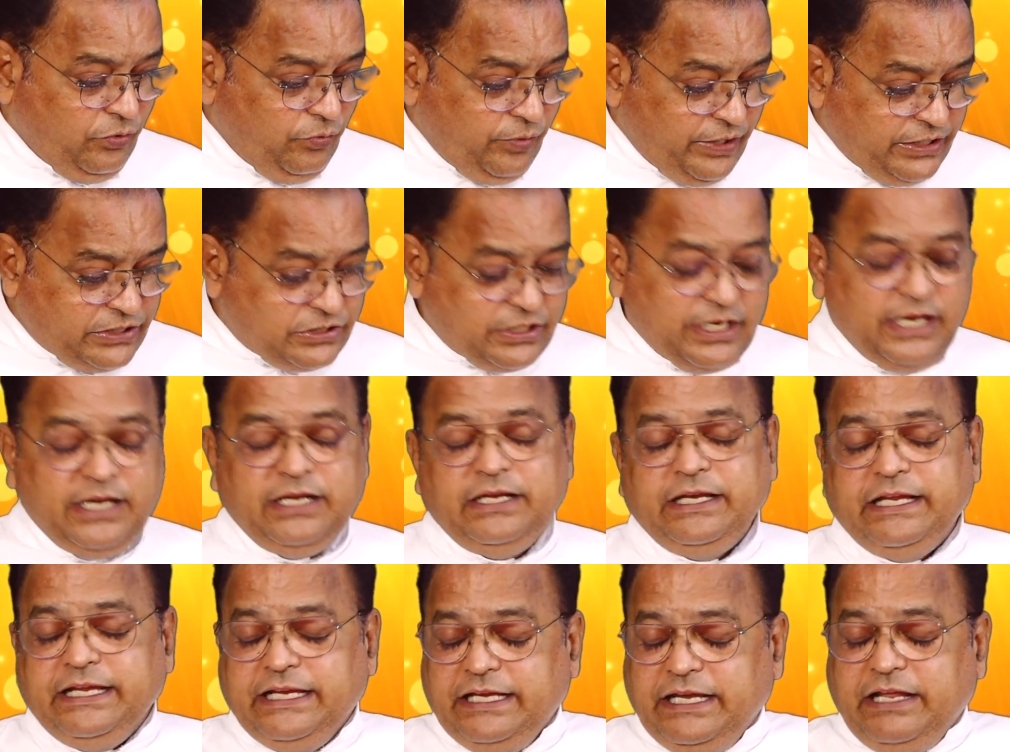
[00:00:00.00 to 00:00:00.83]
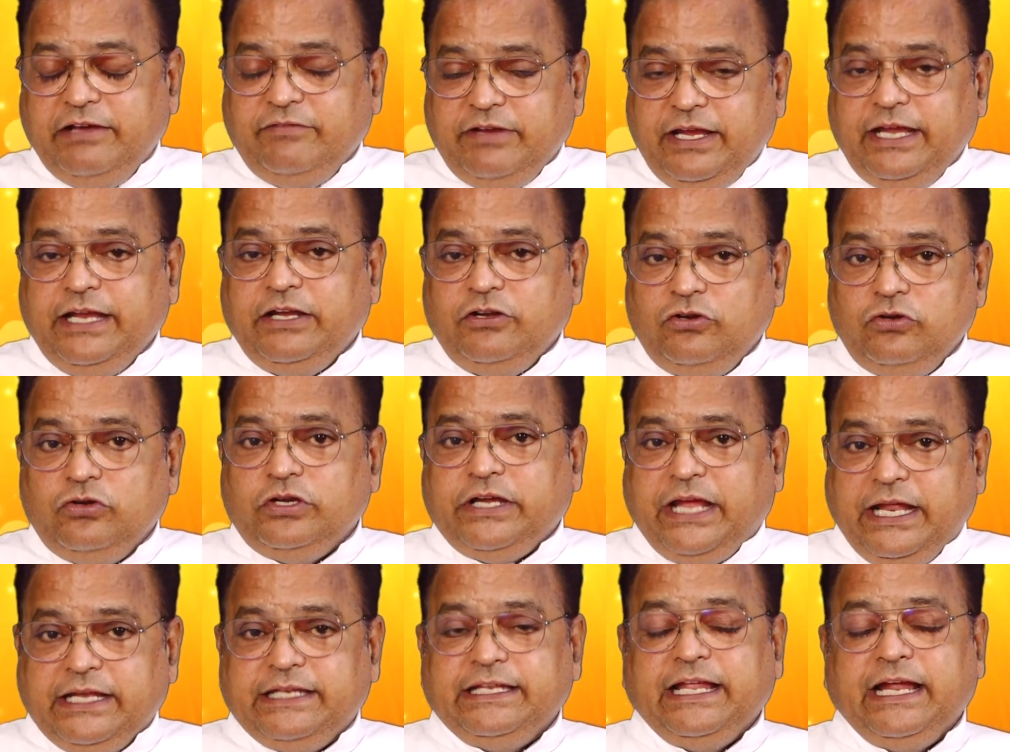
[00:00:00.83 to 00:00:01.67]
We shall, in a way,
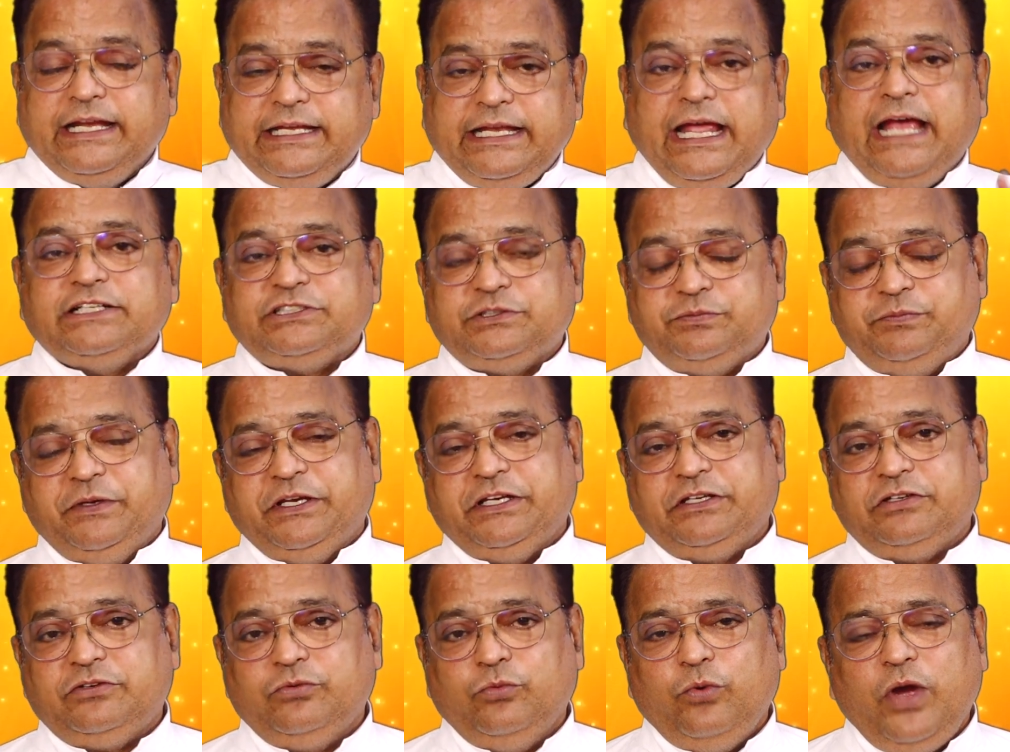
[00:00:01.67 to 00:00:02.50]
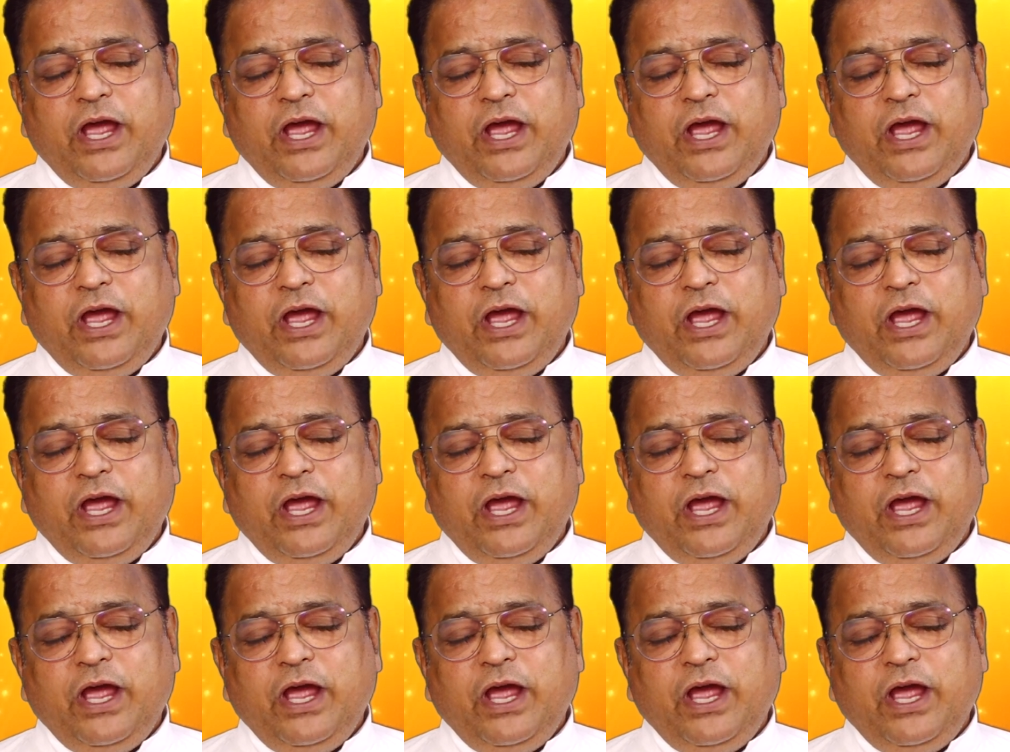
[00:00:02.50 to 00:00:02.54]
look at that aspect.